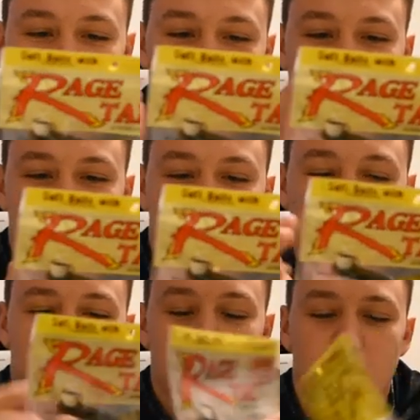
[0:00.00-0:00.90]
I guess they
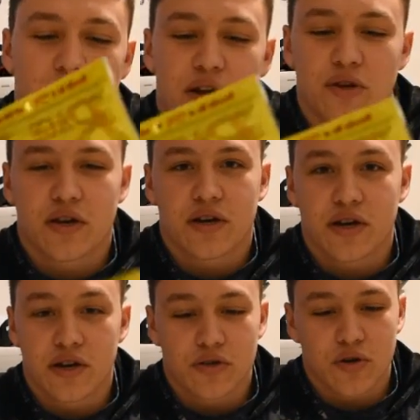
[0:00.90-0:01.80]
have the ribbed body. You can
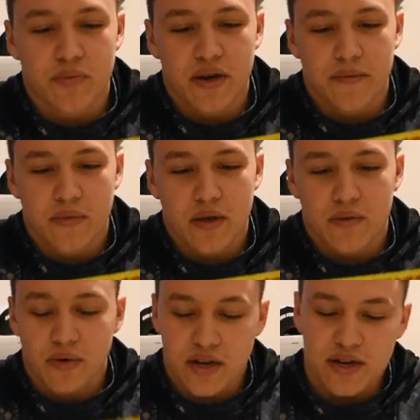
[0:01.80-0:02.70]
cut it a little bit.
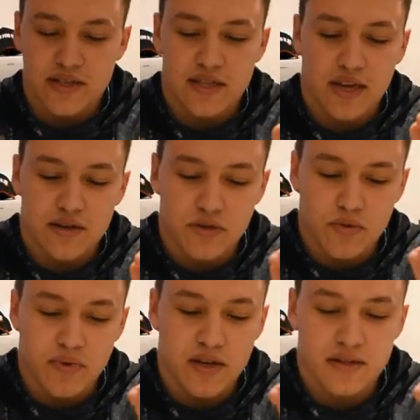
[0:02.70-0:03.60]
We'll get into that in a
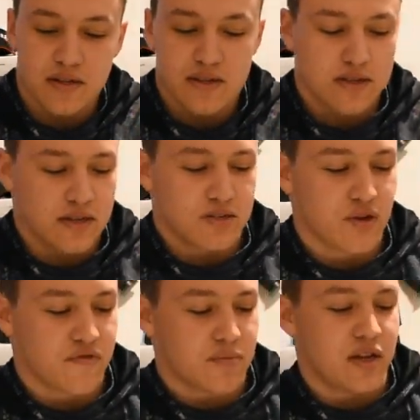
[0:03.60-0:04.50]
little bit. It's a nice
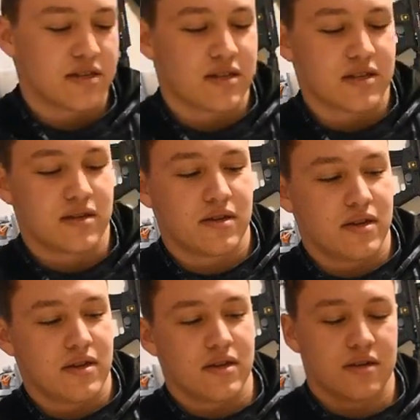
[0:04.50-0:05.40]
soft plastic.
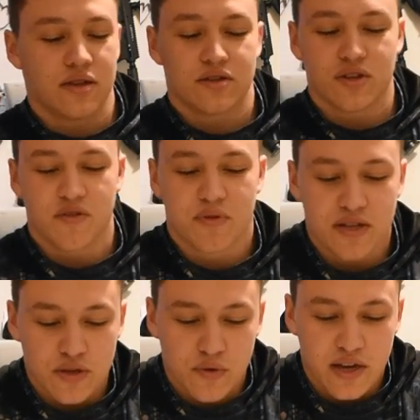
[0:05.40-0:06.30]
Another soft
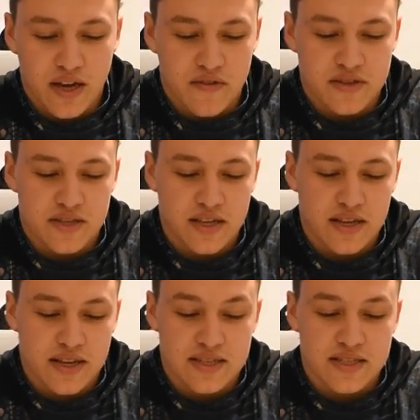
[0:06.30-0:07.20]
plastic we have is
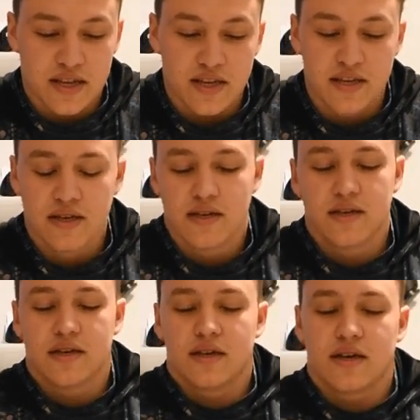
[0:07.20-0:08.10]
the Excite
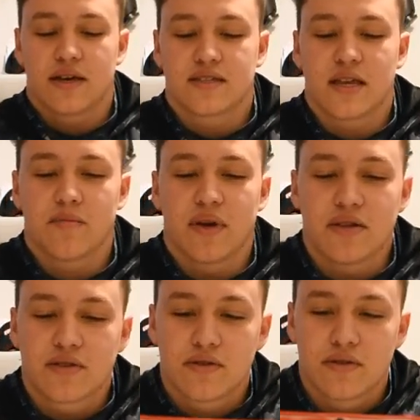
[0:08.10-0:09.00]

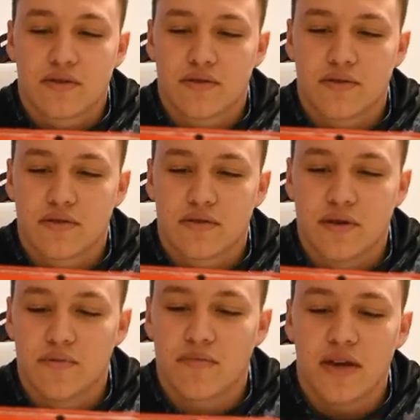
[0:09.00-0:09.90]
baits.
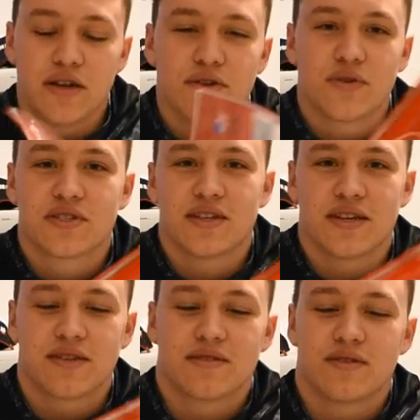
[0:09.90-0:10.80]
Yep, made in
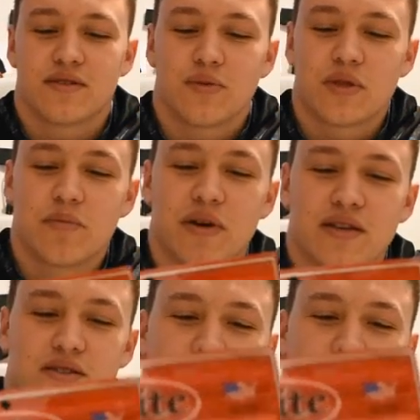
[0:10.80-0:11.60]
USA. Only the best.